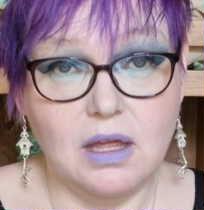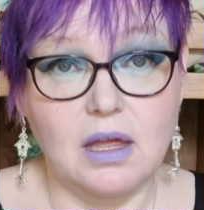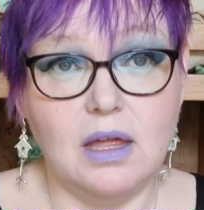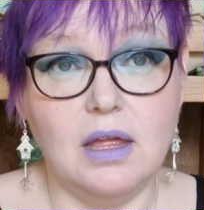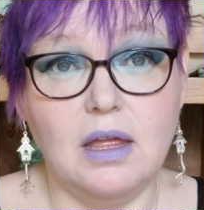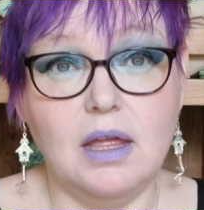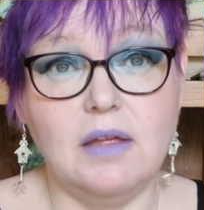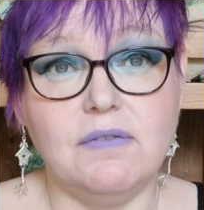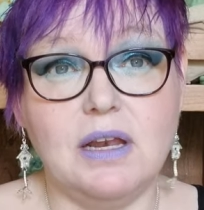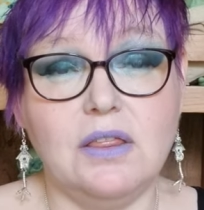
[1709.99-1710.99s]

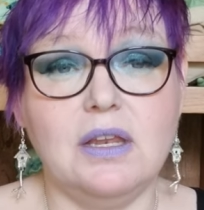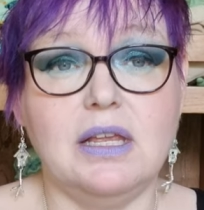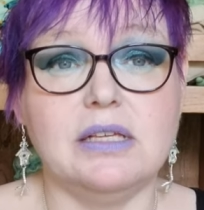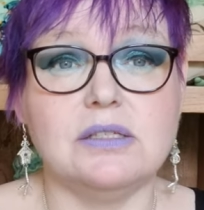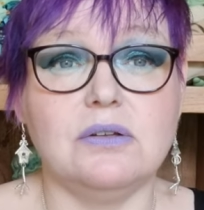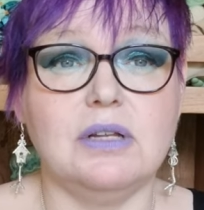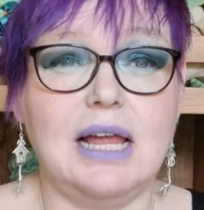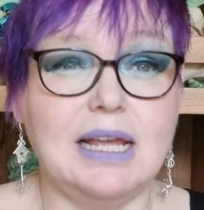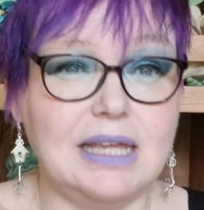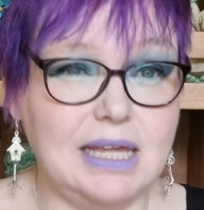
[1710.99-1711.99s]
If anything, it's sort of
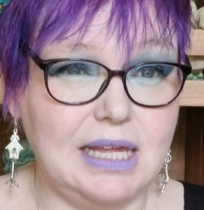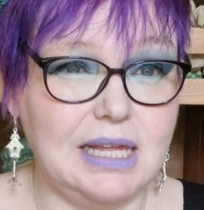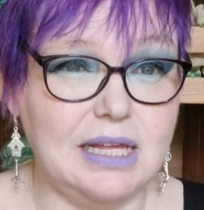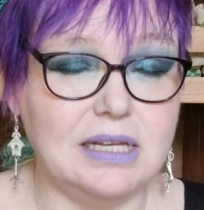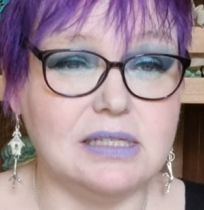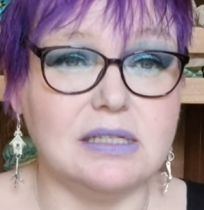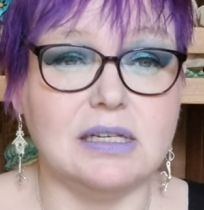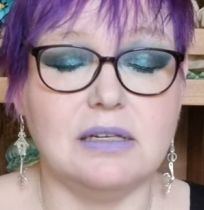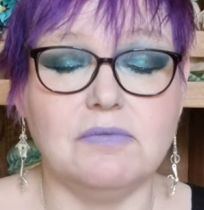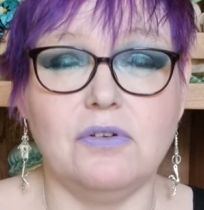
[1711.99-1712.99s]
like keys
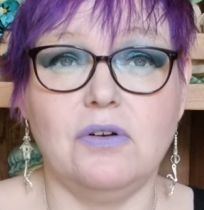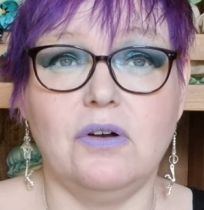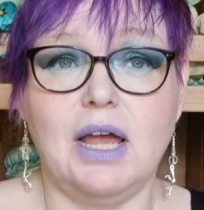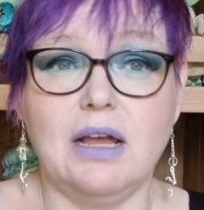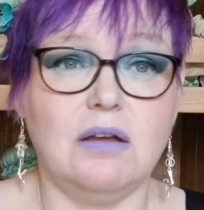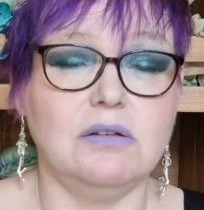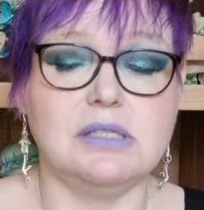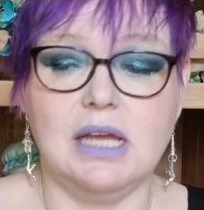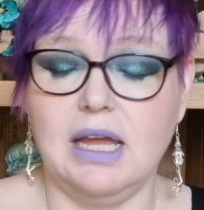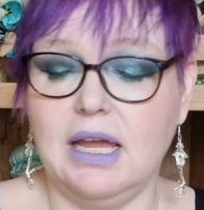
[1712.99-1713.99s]
and for
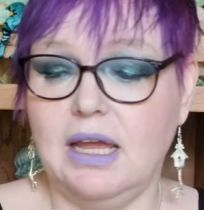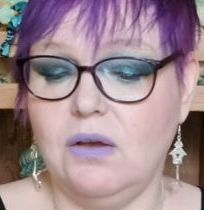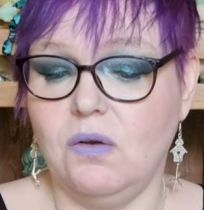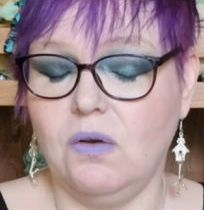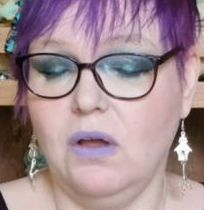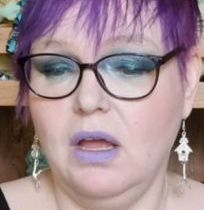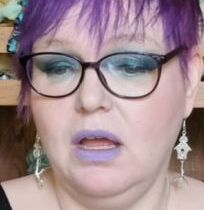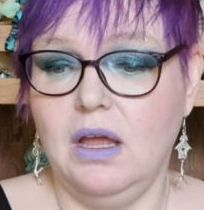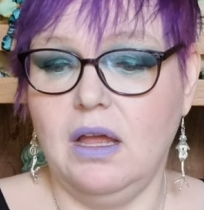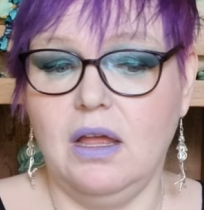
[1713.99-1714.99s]
Hecate or
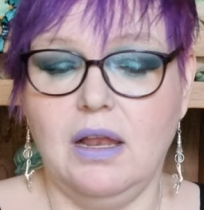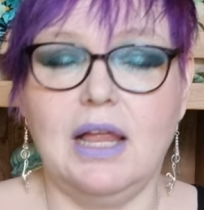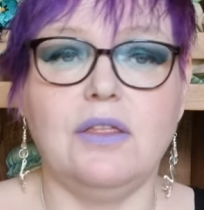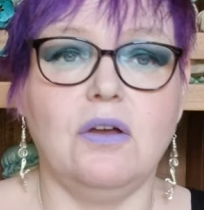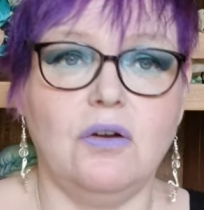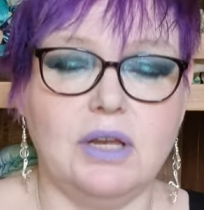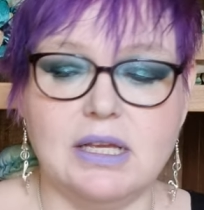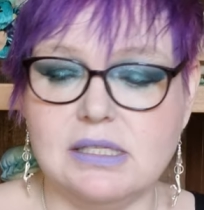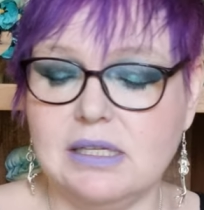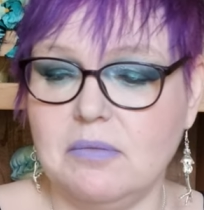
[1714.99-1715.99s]
like the
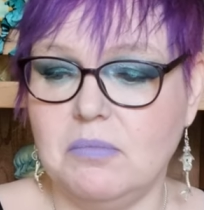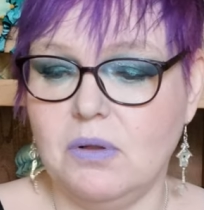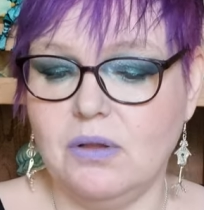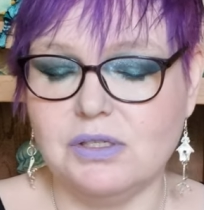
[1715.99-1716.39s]
goddess symbol.